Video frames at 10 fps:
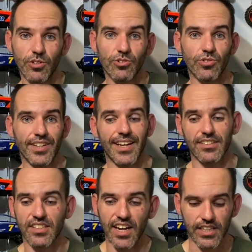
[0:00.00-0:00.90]
to do the
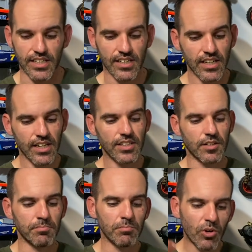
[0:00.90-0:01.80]
next color. So
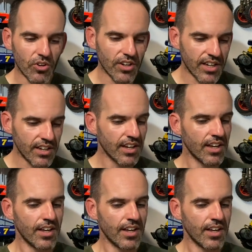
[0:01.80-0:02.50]
my